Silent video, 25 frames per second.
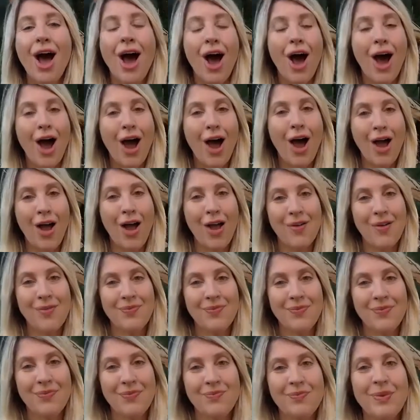
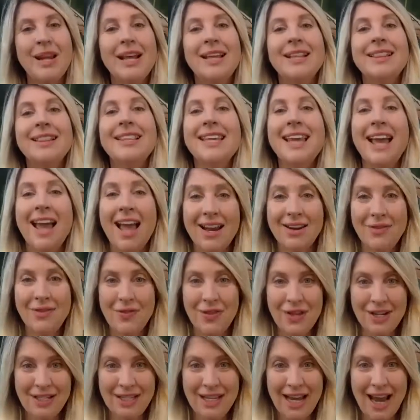But at the end of
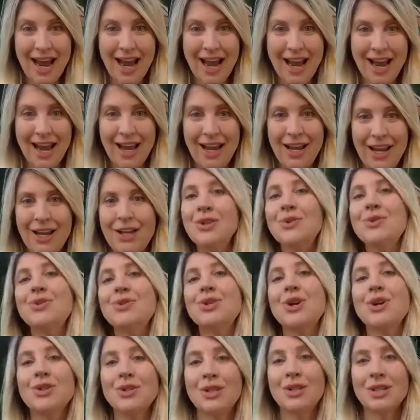the day, you
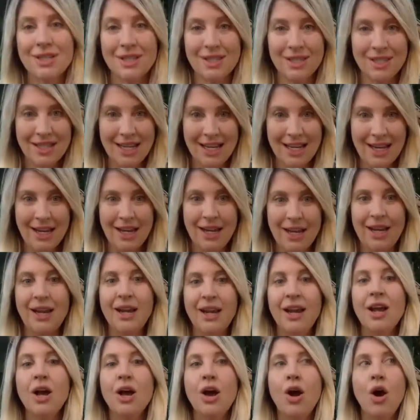start to see,
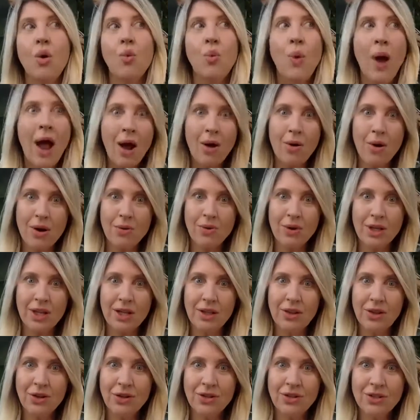wow, I really
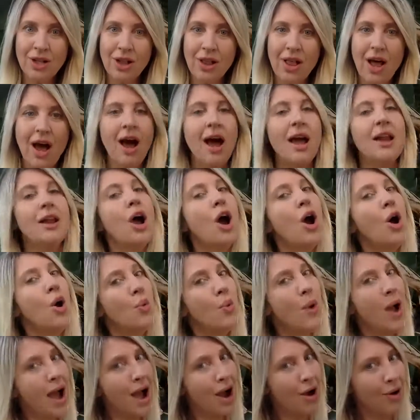learned a lot. Oh,
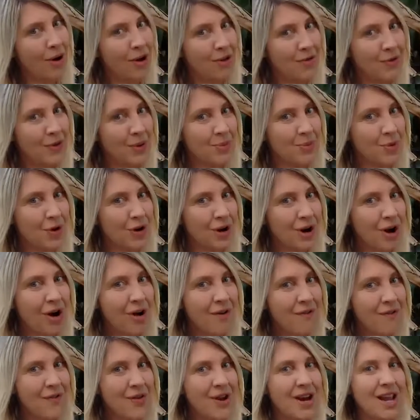wow, I feel more
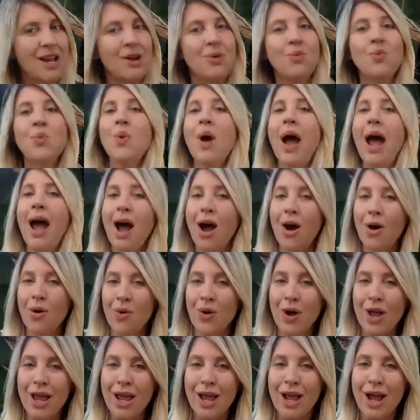confident. Wow.
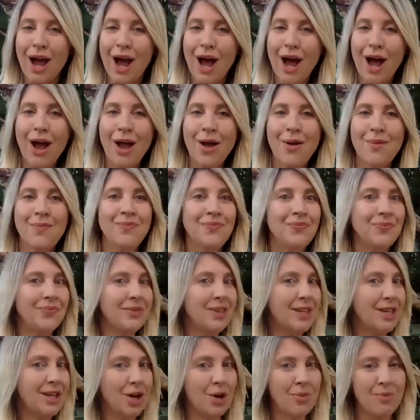
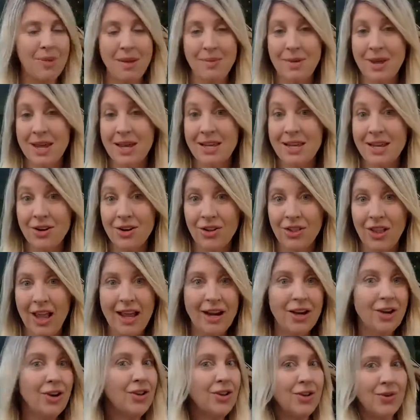Maybe a year
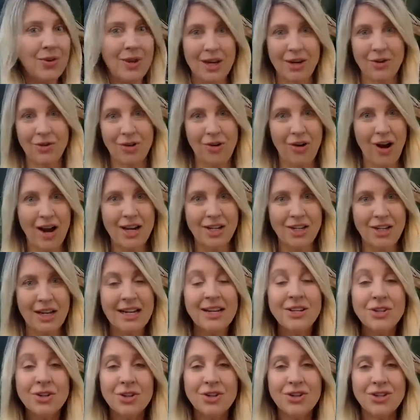later, you get a great
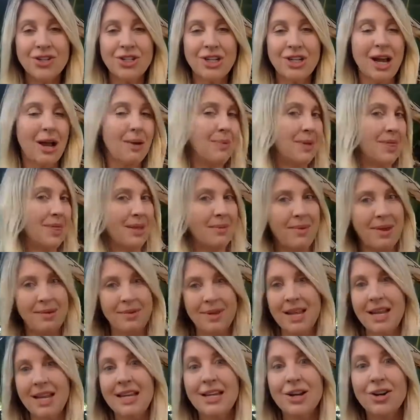internship. And then maybe
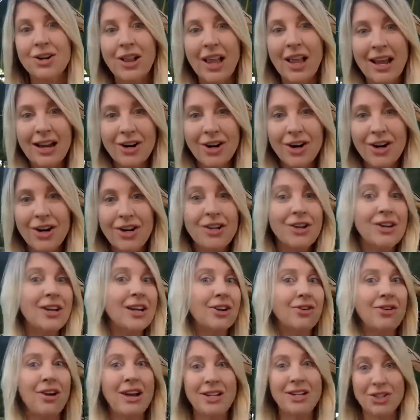a year later, you get a
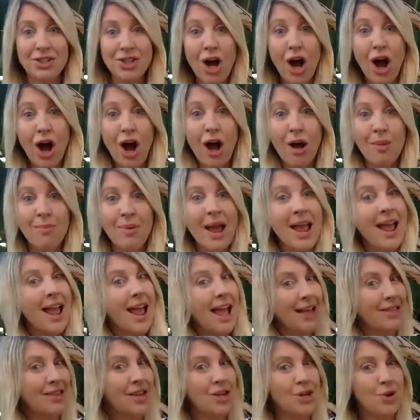great job.
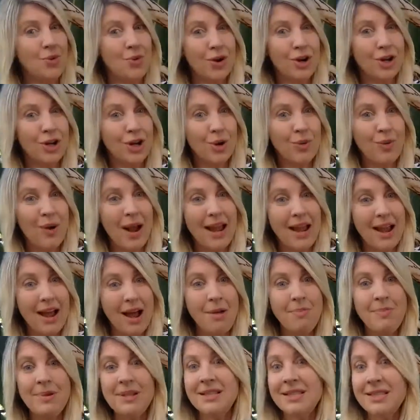And then you work your way
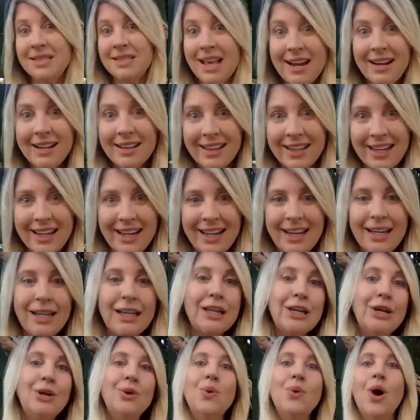up and suddenly
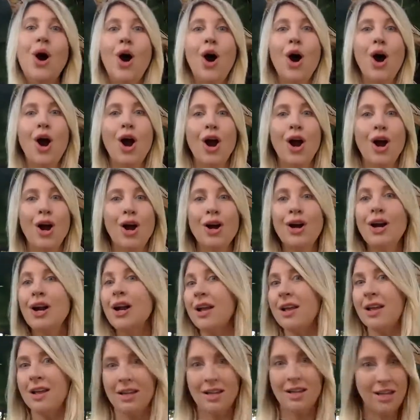you are
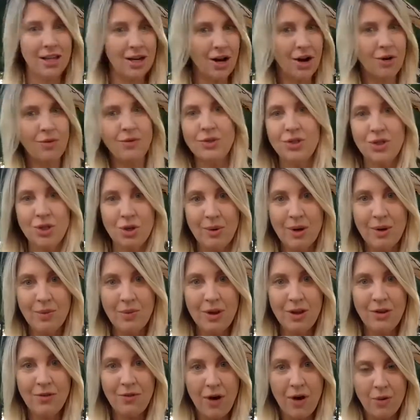doing what
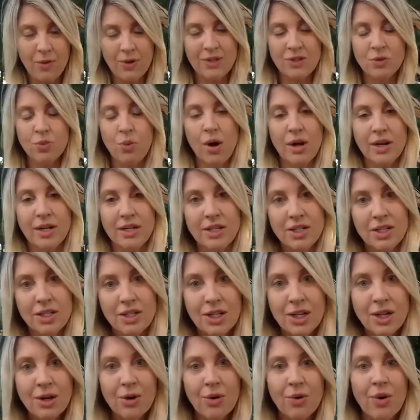you've always wanted to
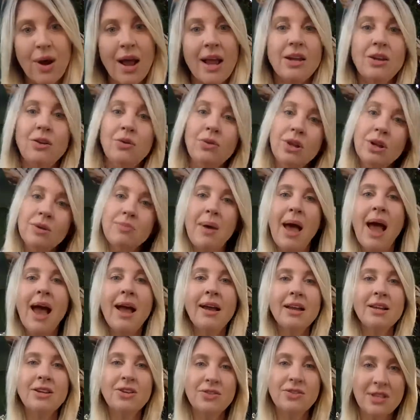do. And you look back
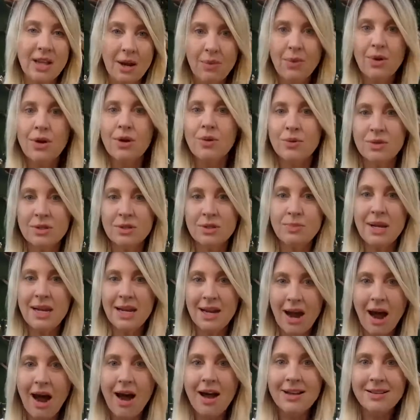and you say, well, it was
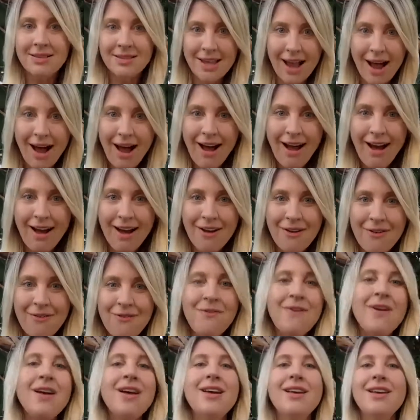because of,
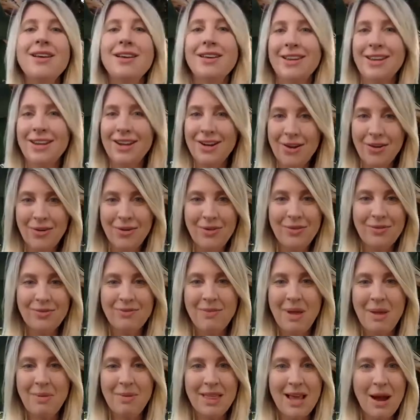
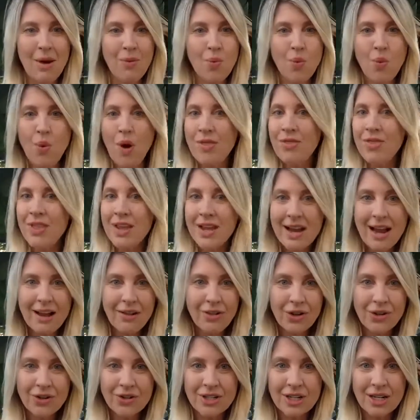maybe that one thing I
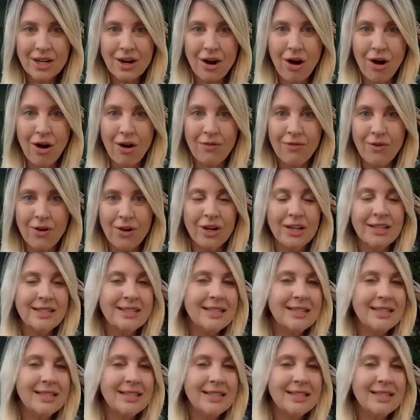learned at Harvard. It